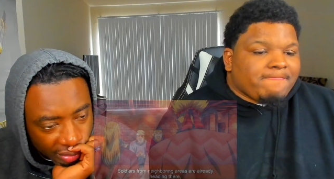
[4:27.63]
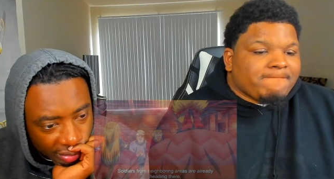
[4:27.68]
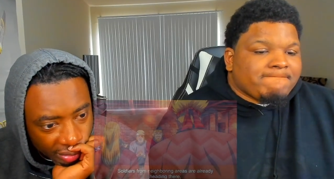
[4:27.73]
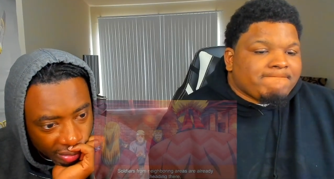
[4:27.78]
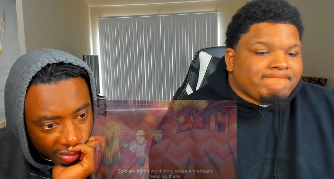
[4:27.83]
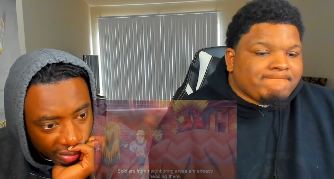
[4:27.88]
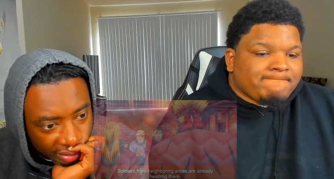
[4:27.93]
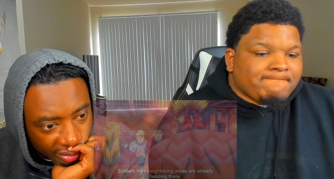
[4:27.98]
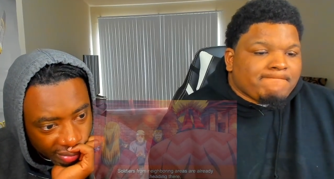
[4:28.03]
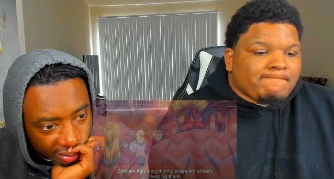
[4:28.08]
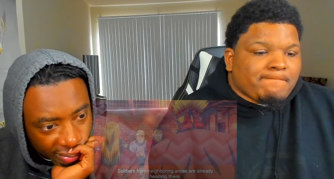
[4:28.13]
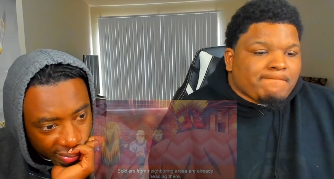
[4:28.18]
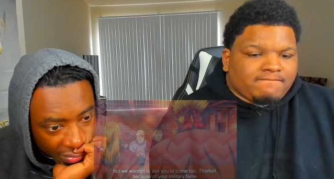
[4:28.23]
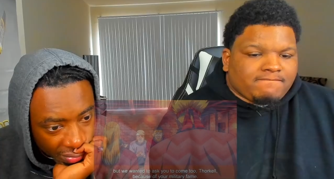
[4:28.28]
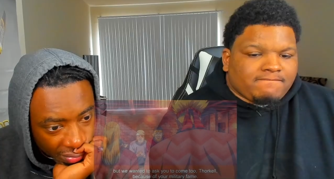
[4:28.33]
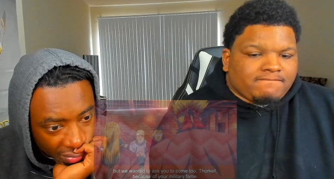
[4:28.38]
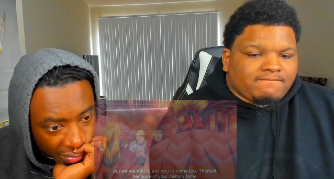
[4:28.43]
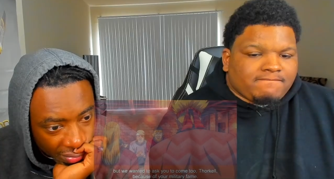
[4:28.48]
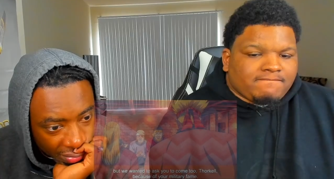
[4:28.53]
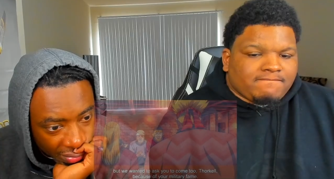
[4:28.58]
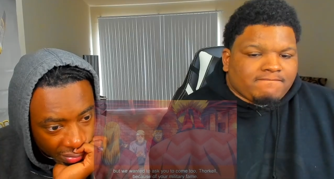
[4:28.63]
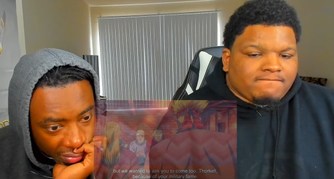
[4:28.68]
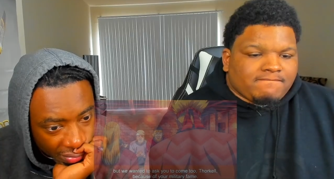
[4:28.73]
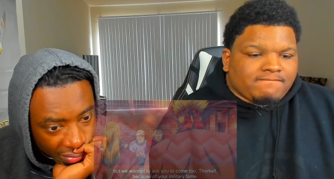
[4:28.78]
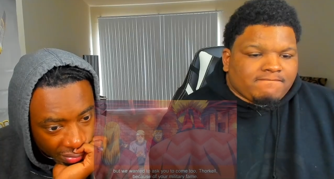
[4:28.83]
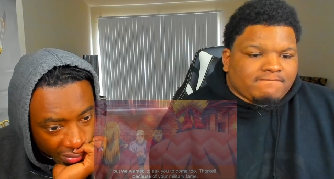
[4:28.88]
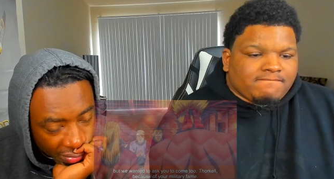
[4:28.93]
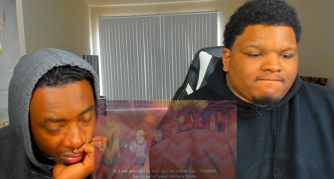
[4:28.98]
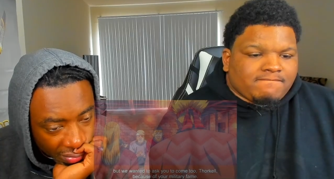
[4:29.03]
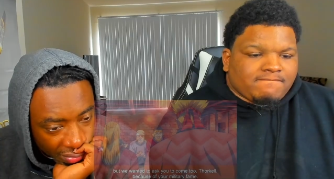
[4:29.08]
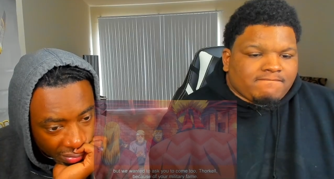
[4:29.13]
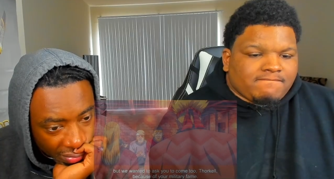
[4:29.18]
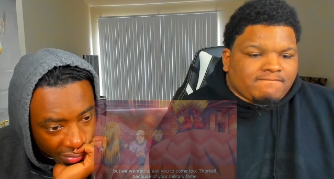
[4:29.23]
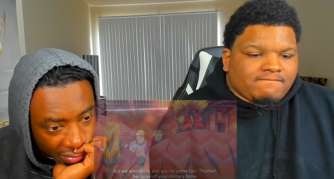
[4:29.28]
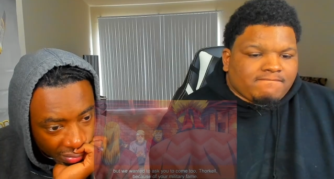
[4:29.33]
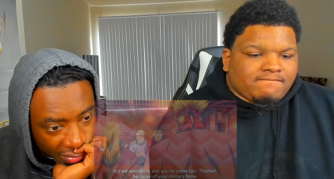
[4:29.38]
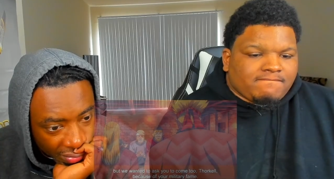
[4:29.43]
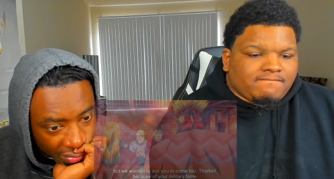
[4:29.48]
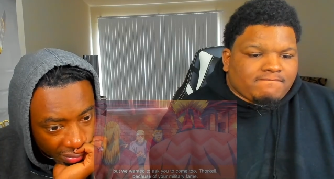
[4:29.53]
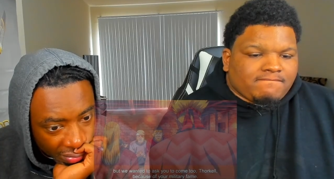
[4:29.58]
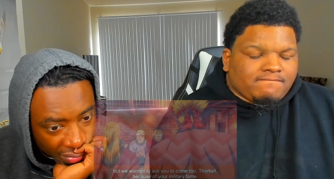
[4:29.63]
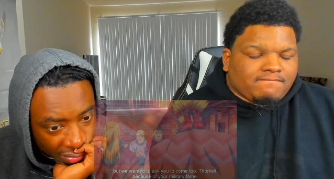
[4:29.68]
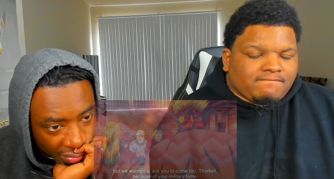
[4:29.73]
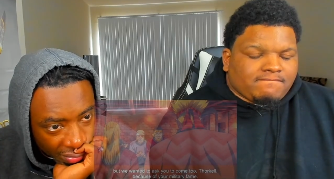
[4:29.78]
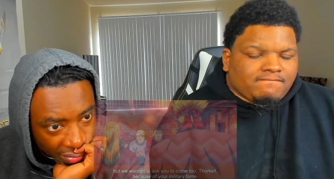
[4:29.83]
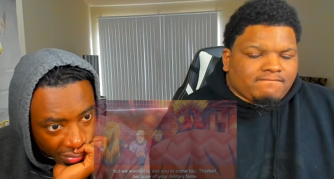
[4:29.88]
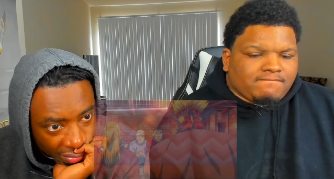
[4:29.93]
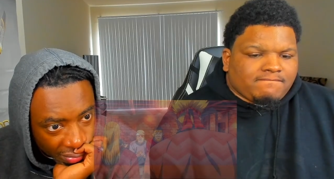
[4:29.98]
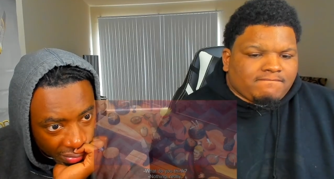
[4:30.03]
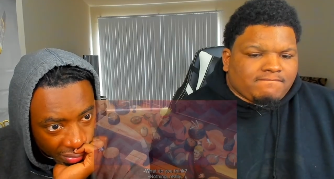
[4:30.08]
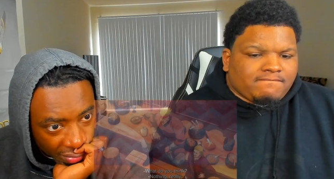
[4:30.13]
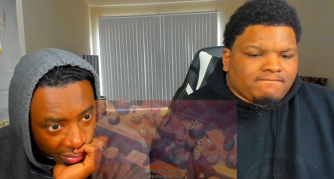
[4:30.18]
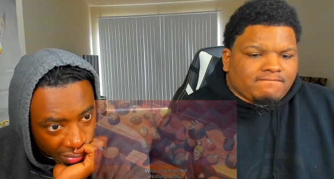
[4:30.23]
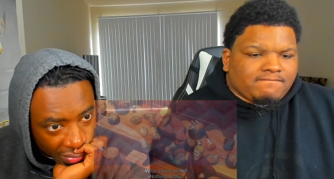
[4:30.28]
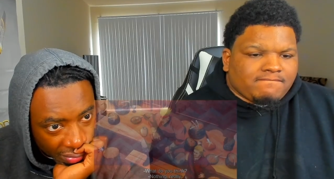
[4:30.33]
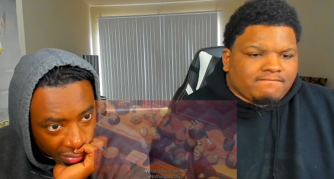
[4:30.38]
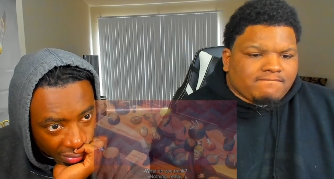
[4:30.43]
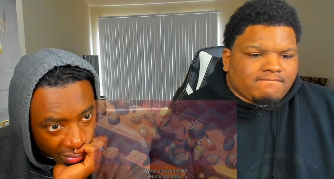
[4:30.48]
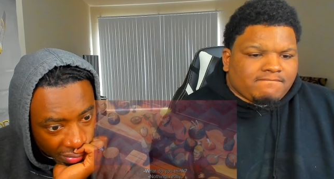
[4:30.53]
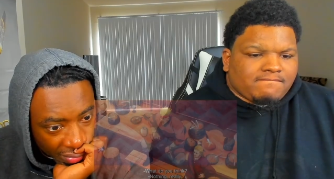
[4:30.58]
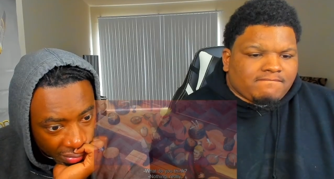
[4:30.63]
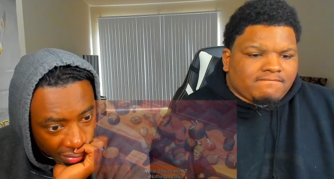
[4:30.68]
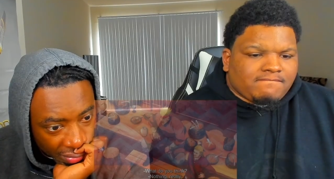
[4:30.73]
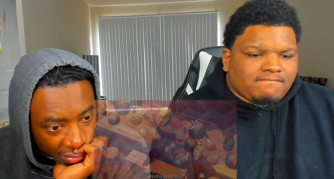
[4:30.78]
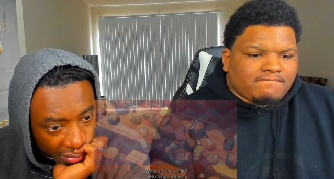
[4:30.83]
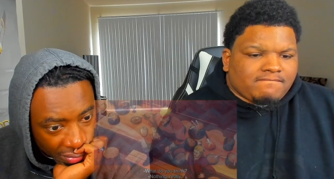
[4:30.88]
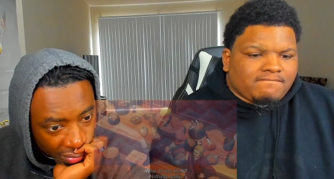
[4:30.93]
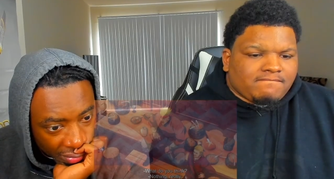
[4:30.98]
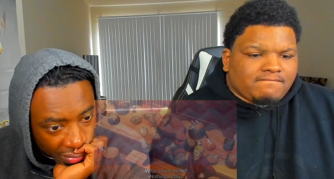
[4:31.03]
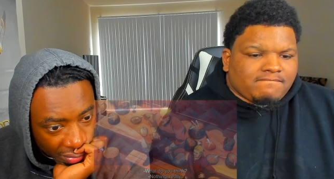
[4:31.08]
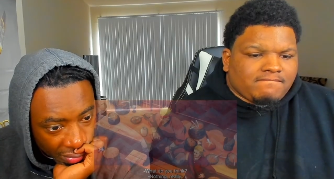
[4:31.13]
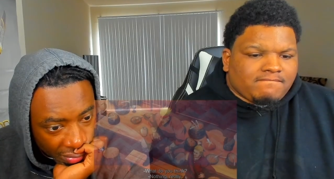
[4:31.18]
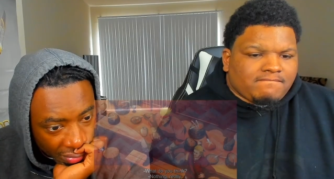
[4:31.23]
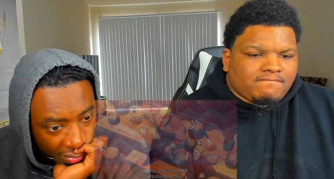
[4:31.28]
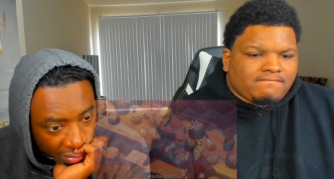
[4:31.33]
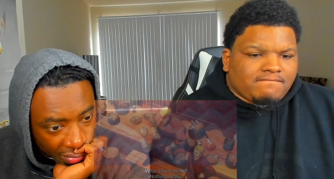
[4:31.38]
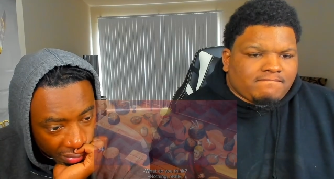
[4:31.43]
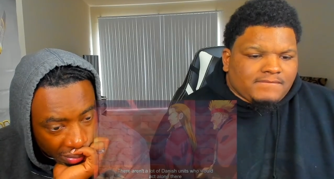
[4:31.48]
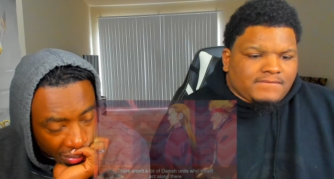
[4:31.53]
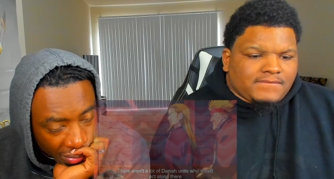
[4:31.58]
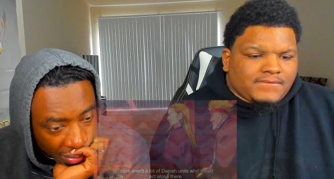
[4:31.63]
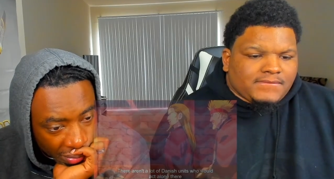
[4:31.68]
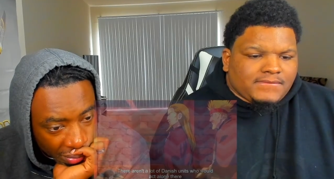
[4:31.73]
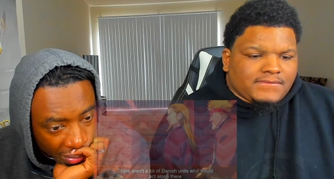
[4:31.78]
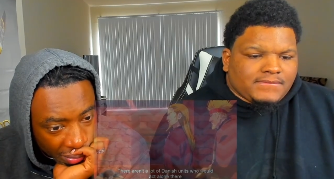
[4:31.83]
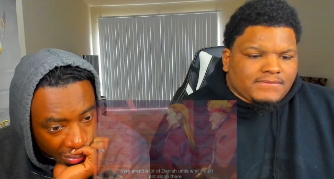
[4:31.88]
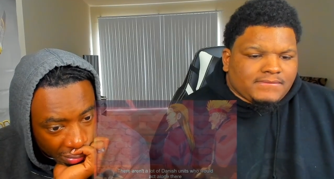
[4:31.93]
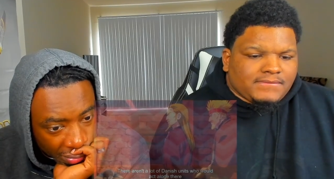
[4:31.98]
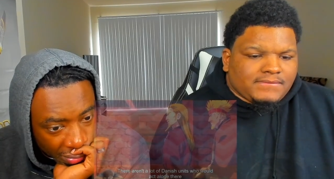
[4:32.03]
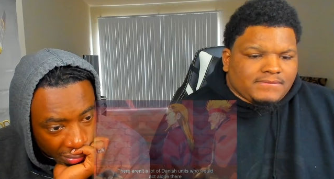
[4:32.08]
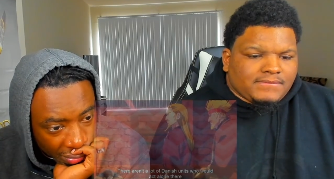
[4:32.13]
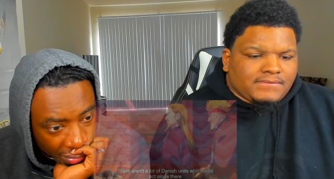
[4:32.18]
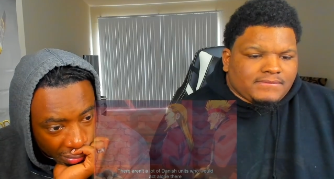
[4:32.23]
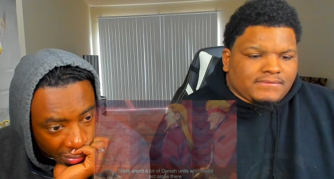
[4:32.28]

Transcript: Nobody speaks.